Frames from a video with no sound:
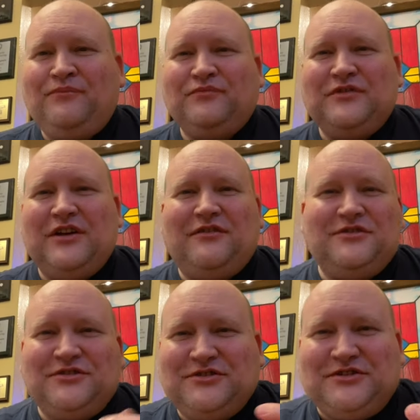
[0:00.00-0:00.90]
Did you ever
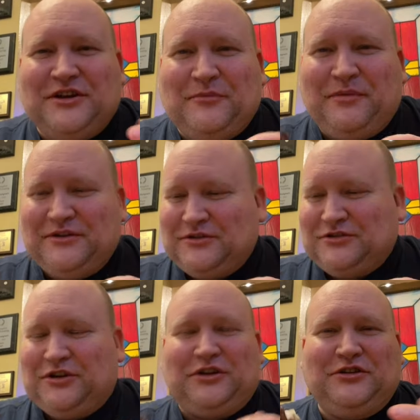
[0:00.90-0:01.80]
just see a piece of
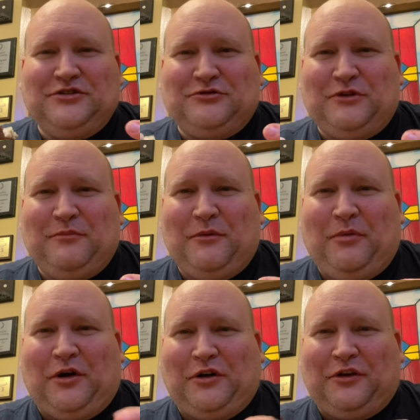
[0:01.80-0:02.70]
chicken just rip
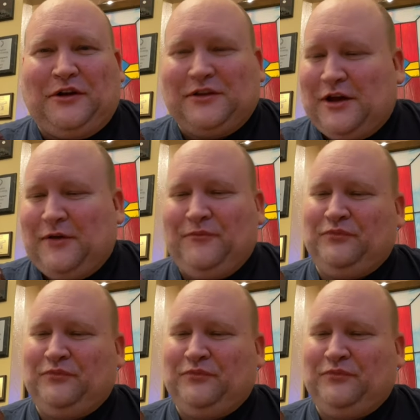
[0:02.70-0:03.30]
apart like that?